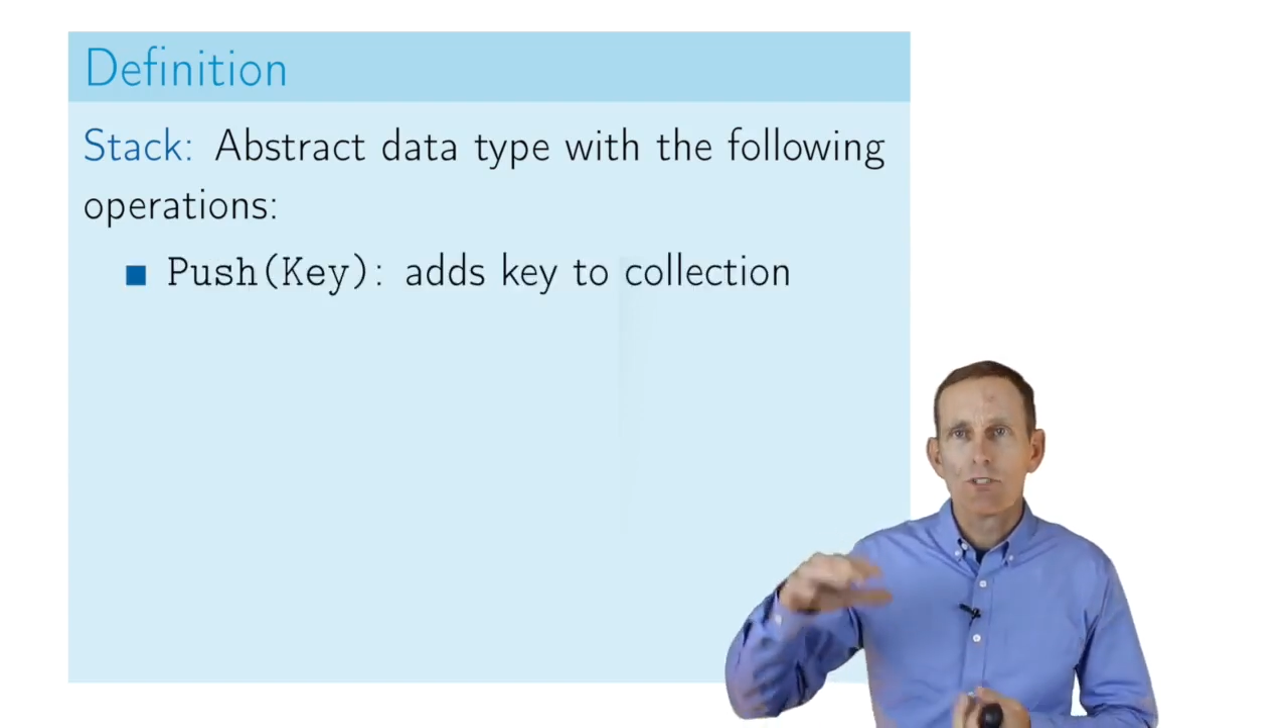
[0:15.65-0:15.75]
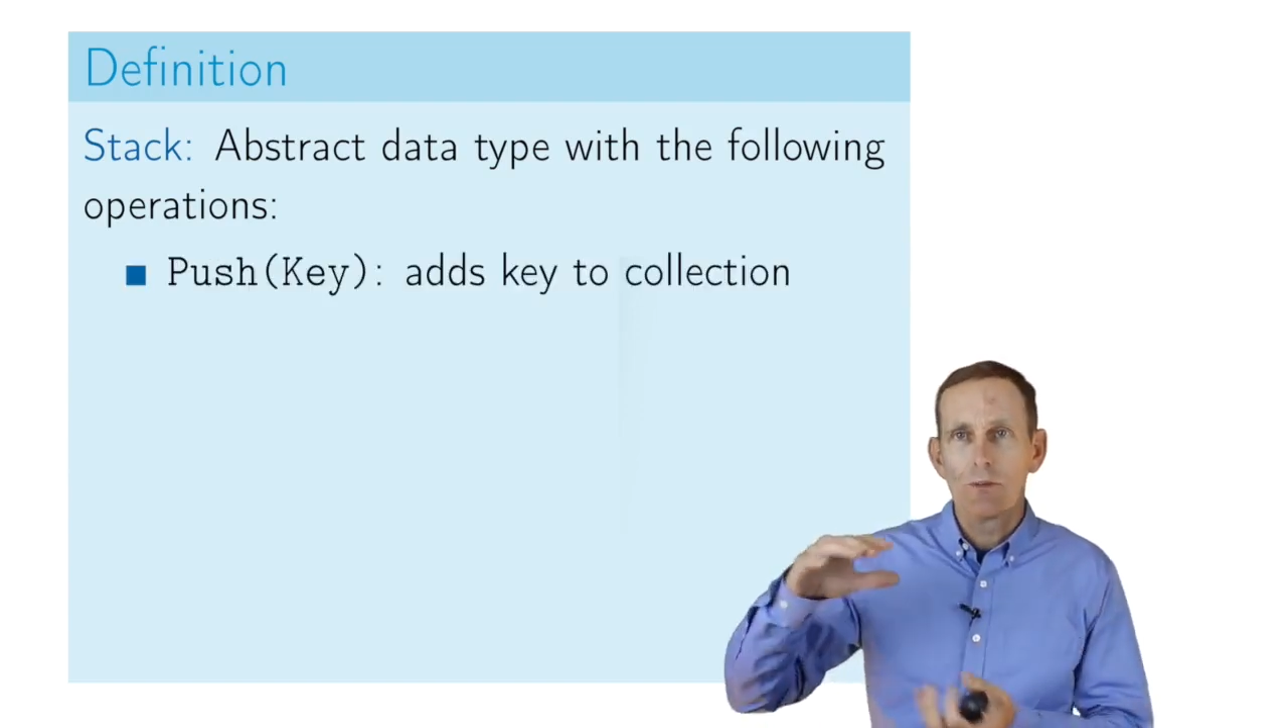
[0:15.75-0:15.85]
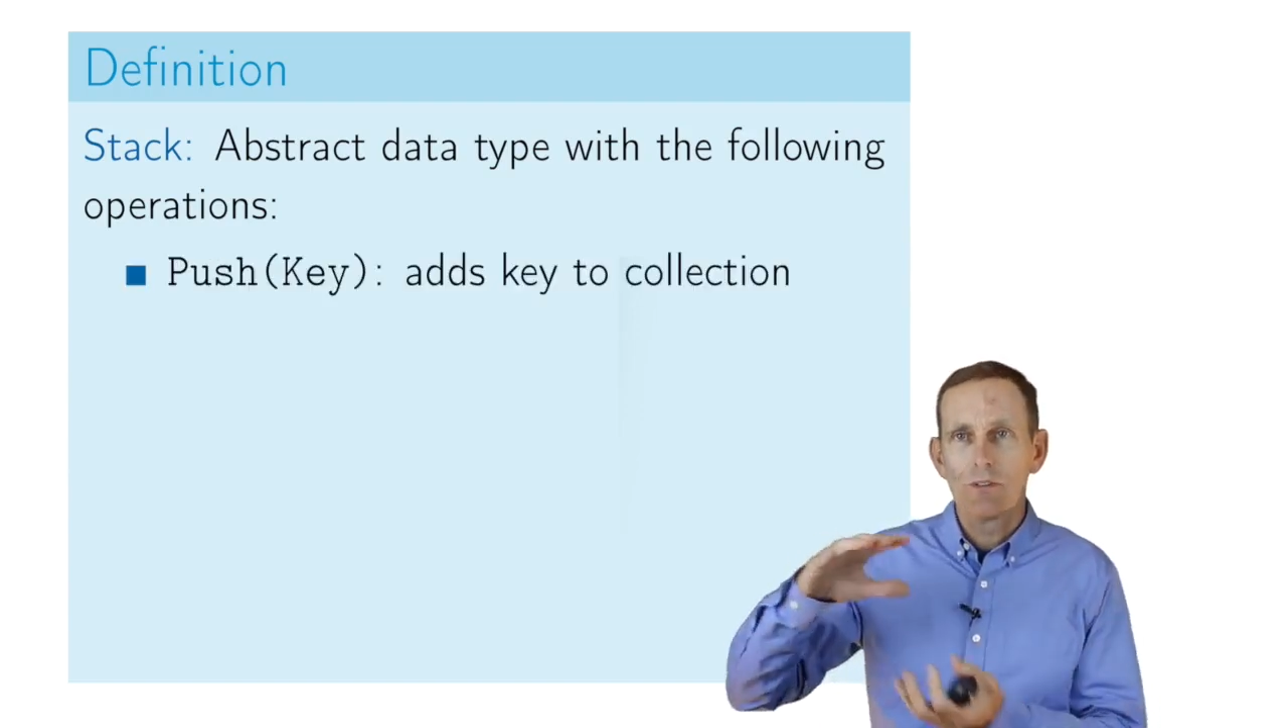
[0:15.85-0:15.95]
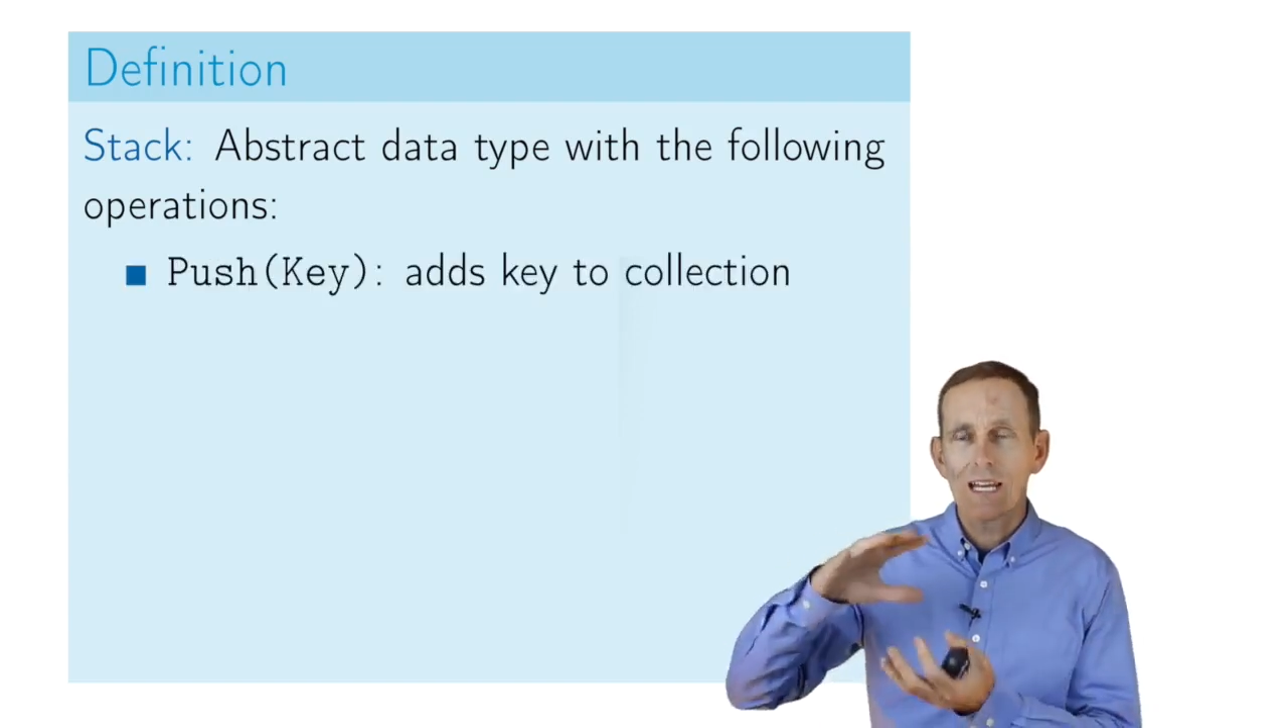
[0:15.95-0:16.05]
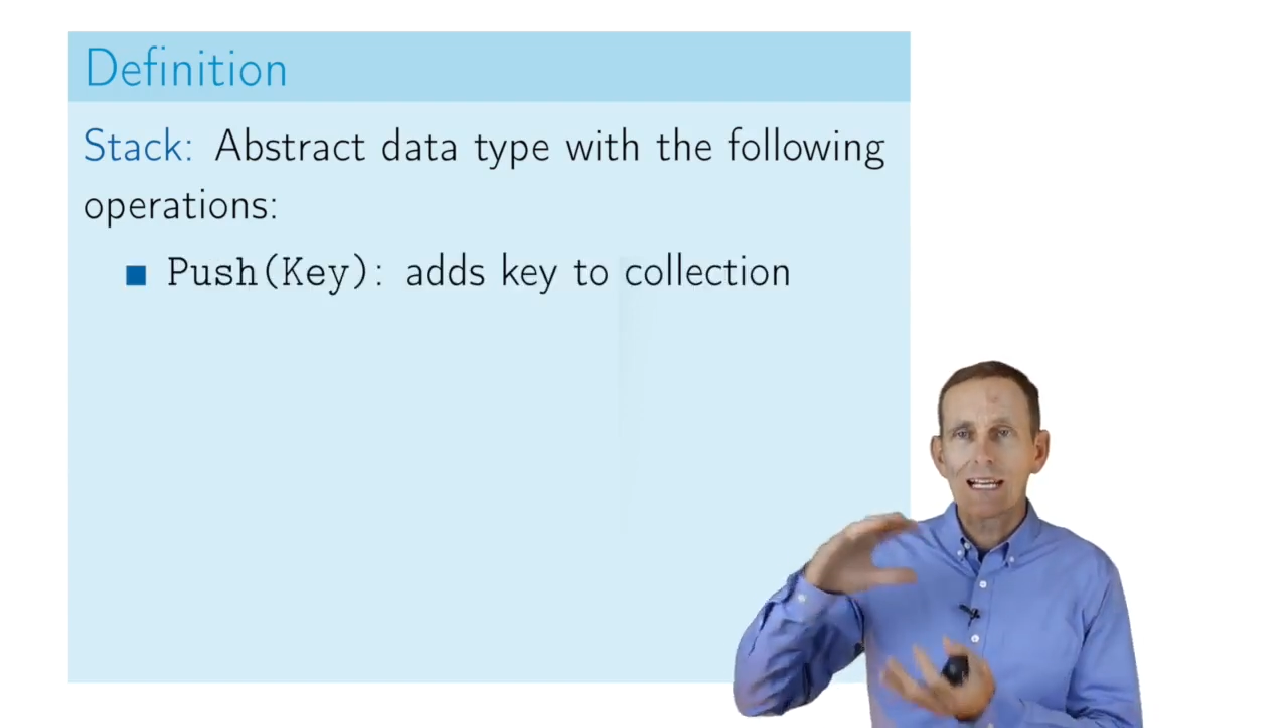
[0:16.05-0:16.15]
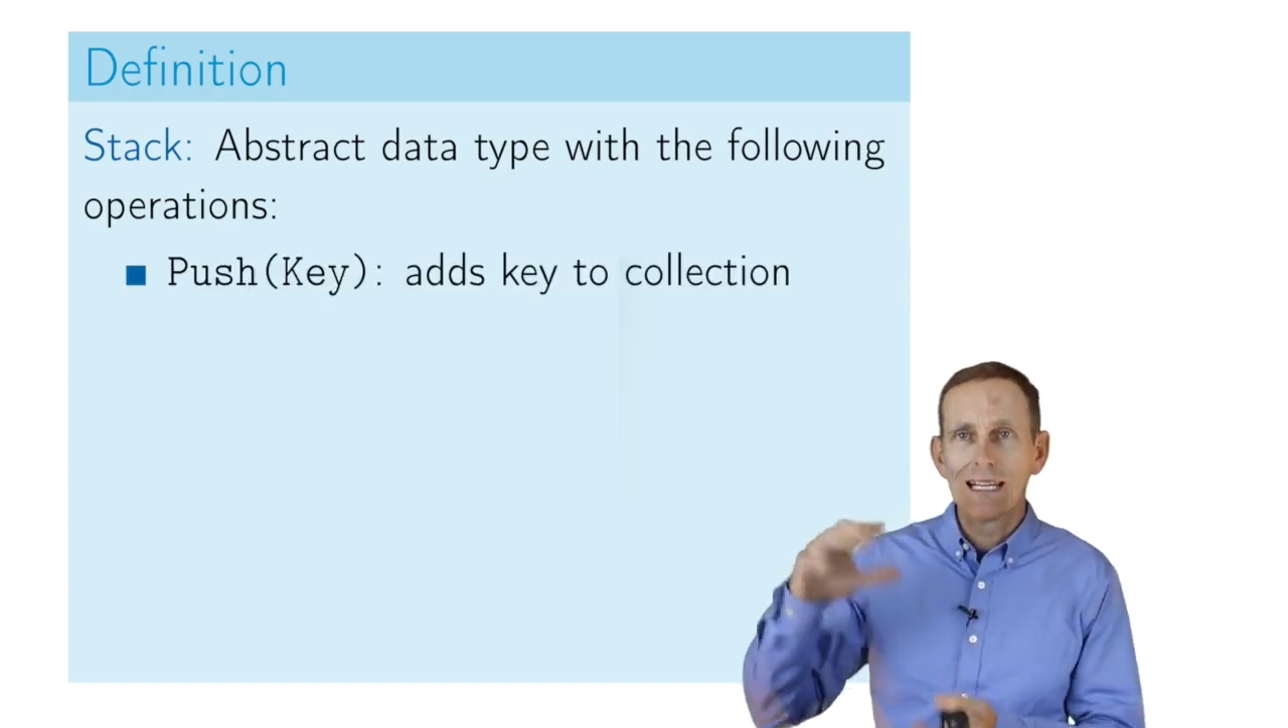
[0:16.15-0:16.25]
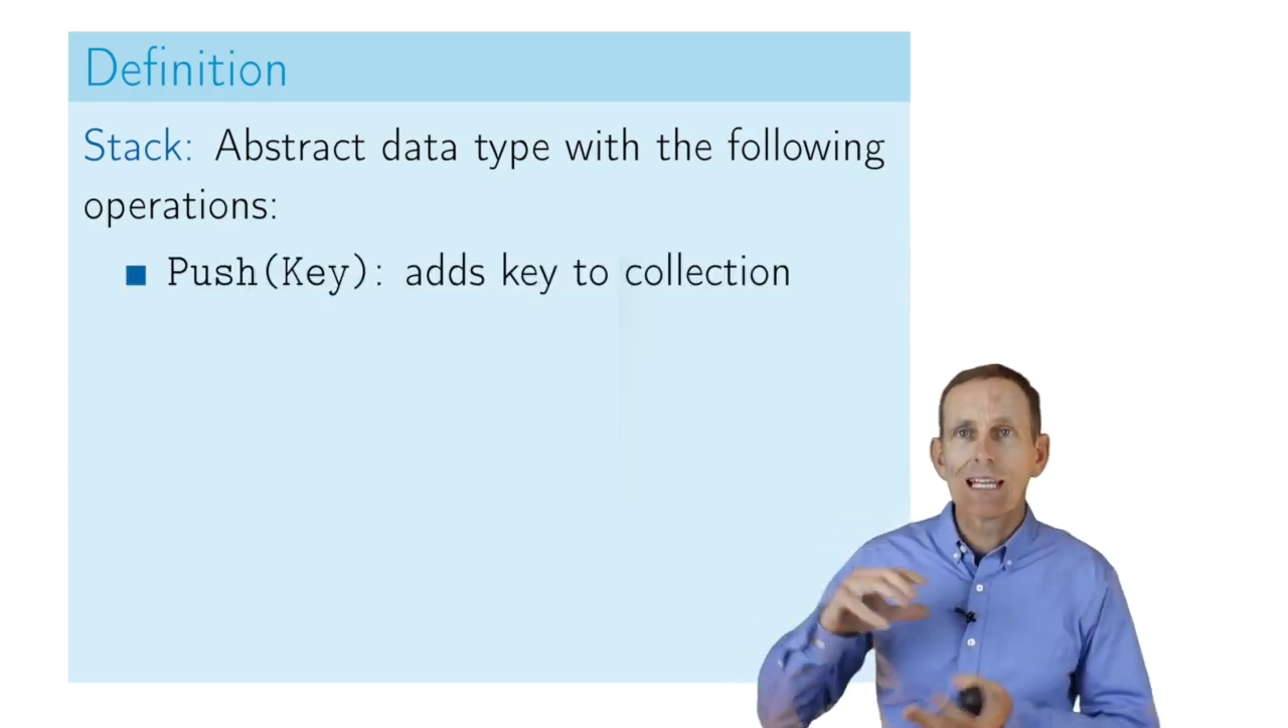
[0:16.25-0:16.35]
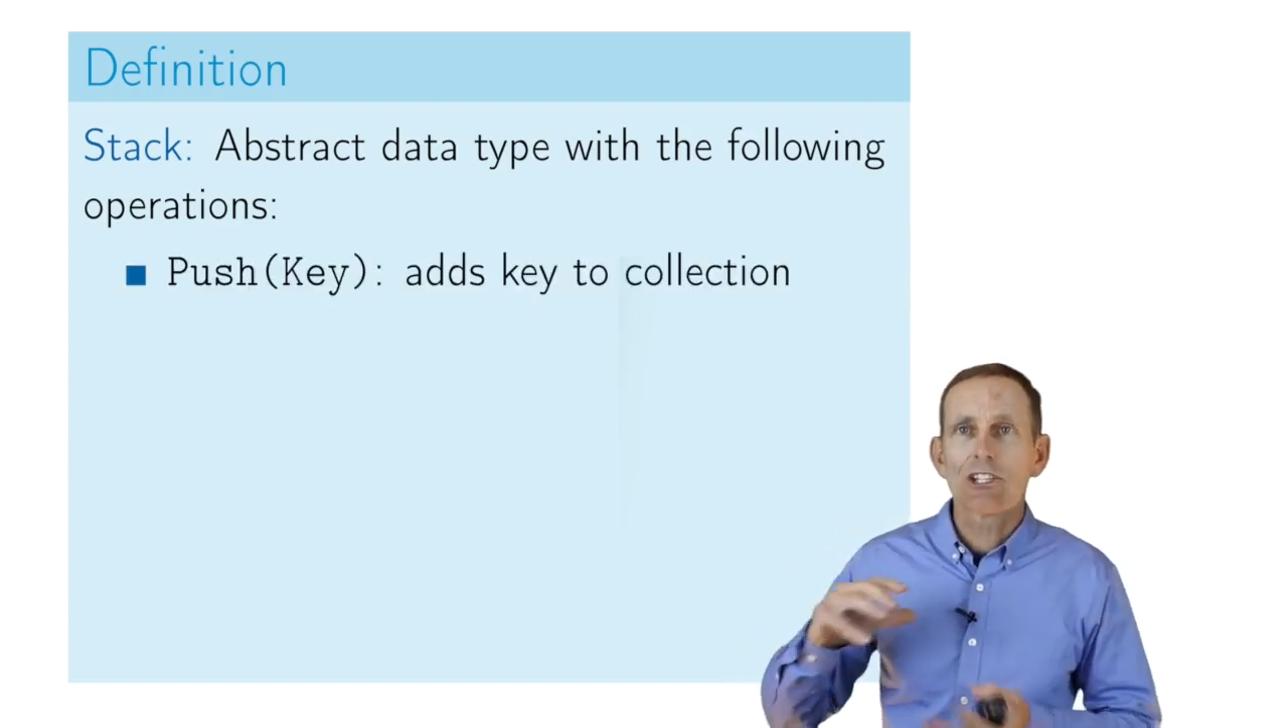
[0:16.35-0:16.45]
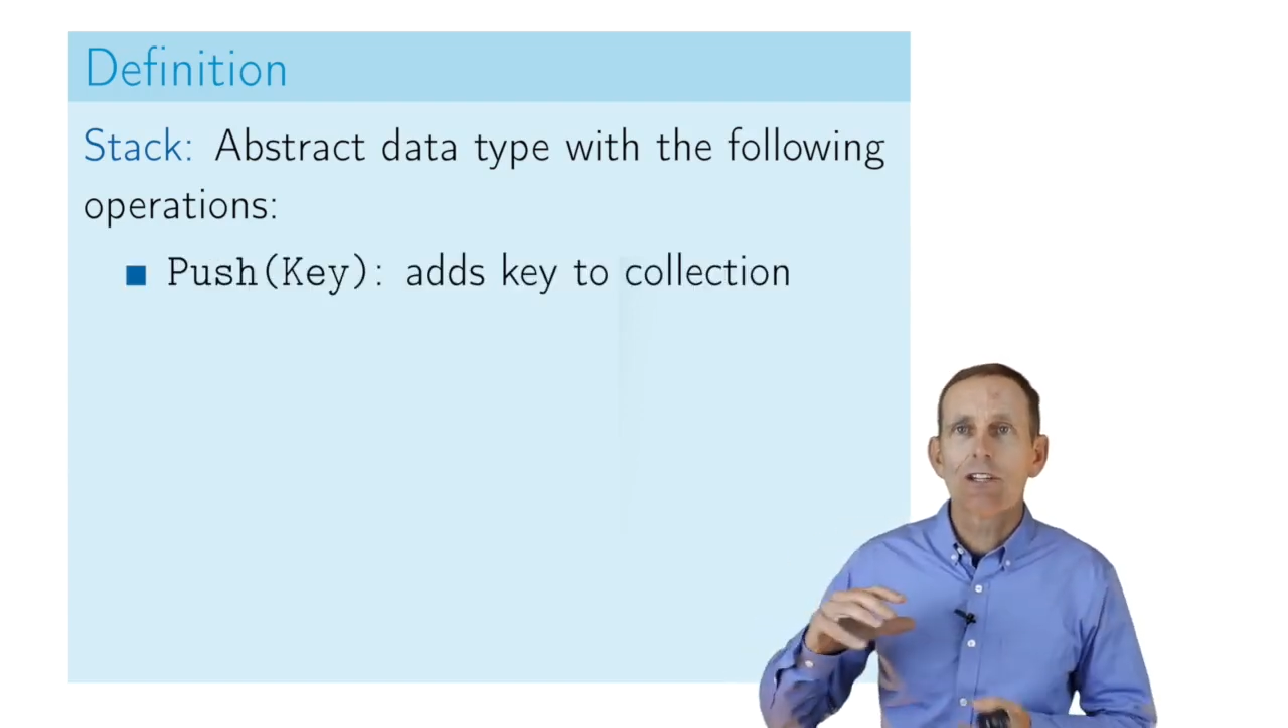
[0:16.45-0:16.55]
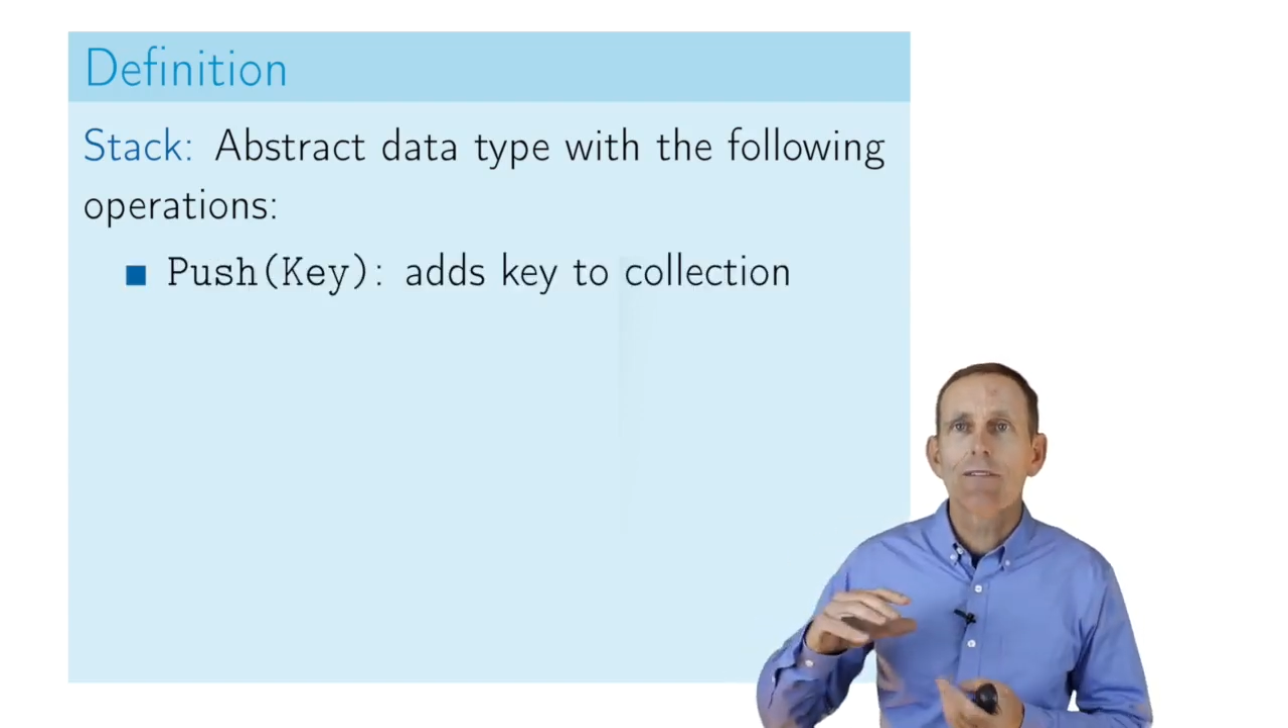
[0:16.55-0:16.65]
So we've got a collection